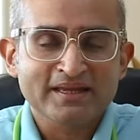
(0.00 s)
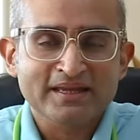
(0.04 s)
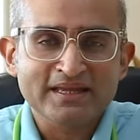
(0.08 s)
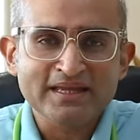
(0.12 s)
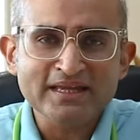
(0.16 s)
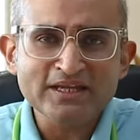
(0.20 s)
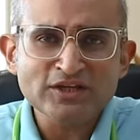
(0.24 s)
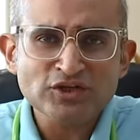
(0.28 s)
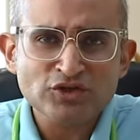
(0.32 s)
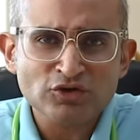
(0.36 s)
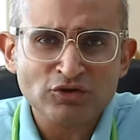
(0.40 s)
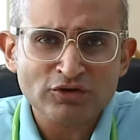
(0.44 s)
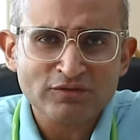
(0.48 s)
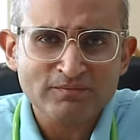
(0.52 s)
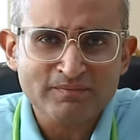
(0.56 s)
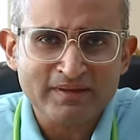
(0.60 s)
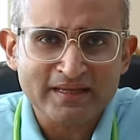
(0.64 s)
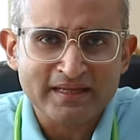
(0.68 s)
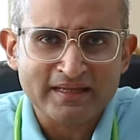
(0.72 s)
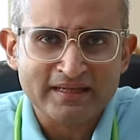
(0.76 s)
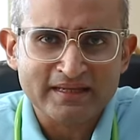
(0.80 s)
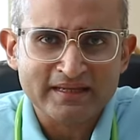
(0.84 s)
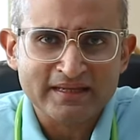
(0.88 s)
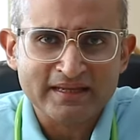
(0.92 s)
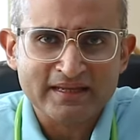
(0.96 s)
He should
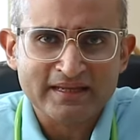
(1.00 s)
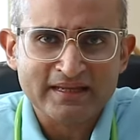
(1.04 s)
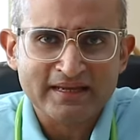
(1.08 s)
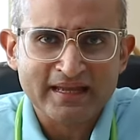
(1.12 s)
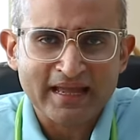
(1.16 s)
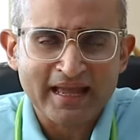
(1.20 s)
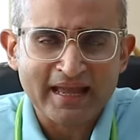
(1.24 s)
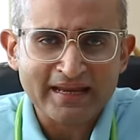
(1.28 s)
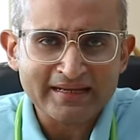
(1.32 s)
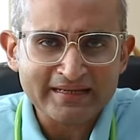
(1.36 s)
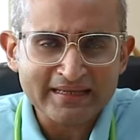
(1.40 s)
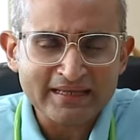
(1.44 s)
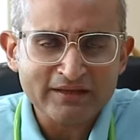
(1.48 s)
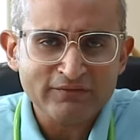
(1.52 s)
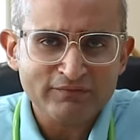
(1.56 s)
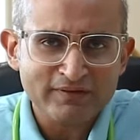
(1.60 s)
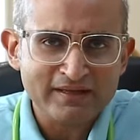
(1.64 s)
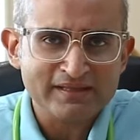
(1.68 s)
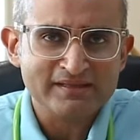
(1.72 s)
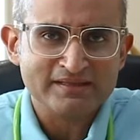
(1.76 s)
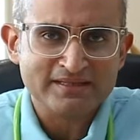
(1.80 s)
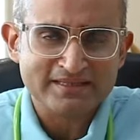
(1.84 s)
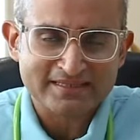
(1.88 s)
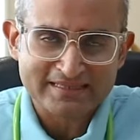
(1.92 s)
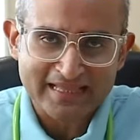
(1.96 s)
be, and he
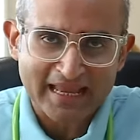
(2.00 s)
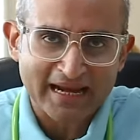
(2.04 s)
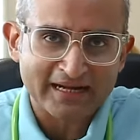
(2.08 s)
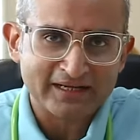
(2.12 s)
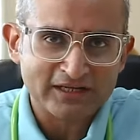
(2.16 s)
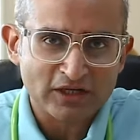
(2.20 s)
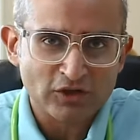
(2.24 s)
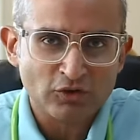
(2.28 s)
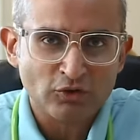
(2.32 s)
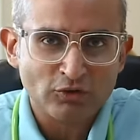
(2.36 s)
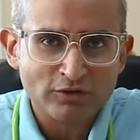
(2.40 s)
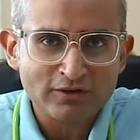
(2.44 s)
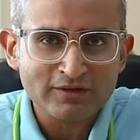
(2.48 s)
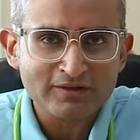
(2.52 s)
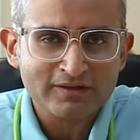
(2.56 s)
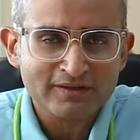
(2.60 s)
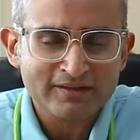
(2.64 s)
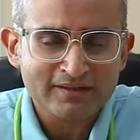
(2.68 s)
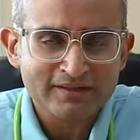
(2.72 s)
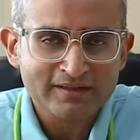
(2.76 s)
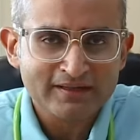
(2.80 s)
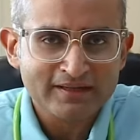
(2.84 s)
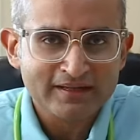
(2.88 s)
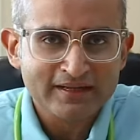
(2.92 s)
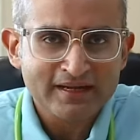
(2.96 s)
will, stand alone,
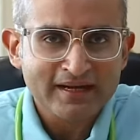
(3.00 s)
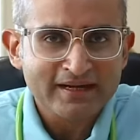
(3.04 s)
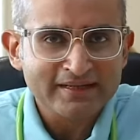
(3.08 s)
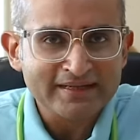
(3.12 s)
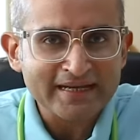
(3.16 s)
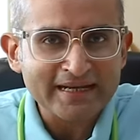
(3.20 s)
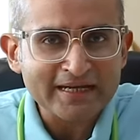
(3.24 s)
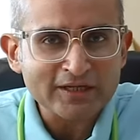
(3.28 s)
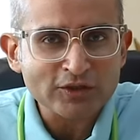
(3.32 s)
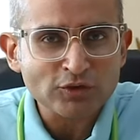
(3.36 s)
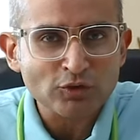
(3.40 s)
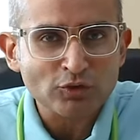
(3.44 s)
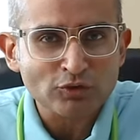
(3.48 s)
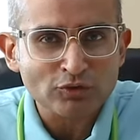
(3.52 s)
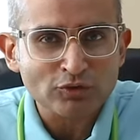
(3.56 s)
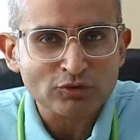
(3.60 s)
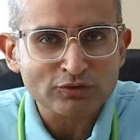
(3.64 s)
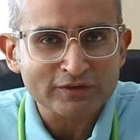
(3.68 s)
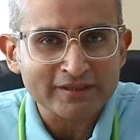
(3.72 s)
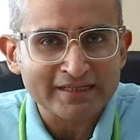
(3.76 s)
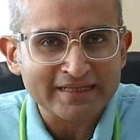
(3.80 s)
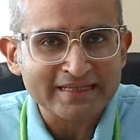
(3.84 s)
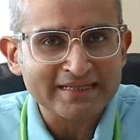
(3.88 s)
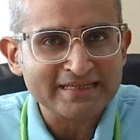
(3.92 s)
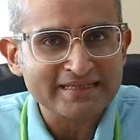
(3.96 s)
take 2 to
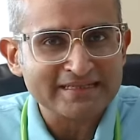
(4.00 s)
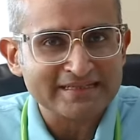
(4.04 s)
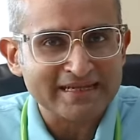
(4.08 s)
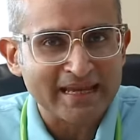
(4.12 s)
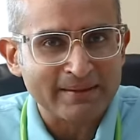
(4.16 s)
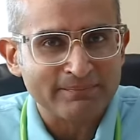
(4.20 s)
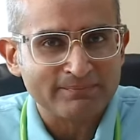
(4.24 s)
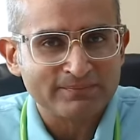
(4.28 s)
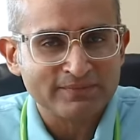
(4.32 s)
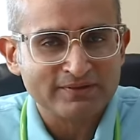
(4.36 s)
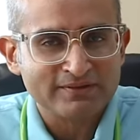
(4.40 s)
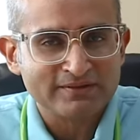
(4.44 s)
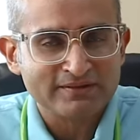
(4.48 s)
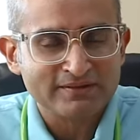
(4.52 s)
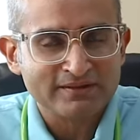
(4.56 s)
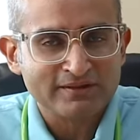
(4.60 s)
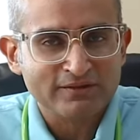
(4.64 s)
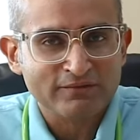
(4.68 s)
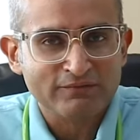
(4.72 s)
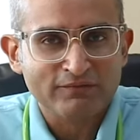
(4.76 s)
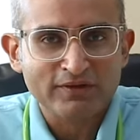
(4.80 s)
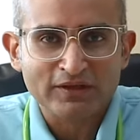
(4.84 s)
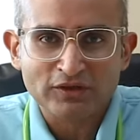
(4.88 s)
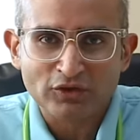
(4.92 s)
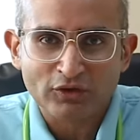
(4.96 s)
3 steps
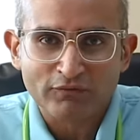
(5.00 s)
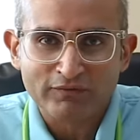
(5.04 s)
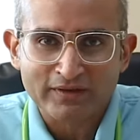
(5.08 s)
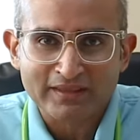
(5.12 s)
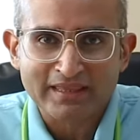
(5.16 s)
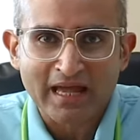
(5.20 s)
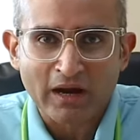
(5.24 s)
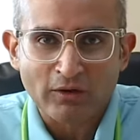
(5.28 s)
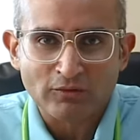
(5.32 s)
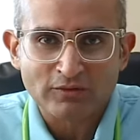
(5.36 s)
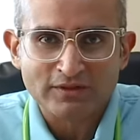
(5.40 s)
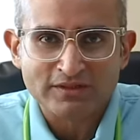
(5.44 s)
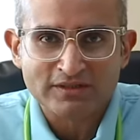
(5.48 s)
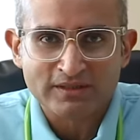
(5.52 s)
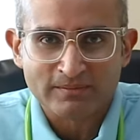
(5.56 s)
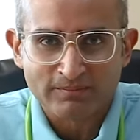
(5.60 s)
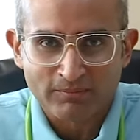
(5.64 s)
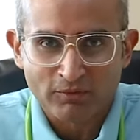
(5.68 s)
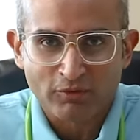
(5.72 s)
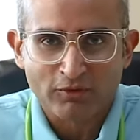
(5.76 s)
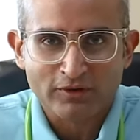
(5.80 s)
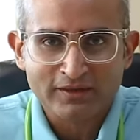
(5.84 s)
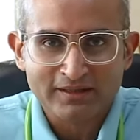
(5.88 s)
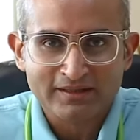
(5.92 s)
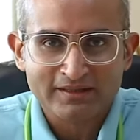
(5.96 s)
with or without
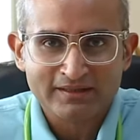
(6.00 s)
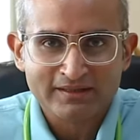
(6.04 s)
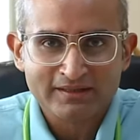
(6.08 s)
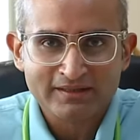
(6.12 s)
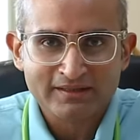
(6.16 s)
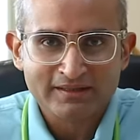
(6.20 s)
support,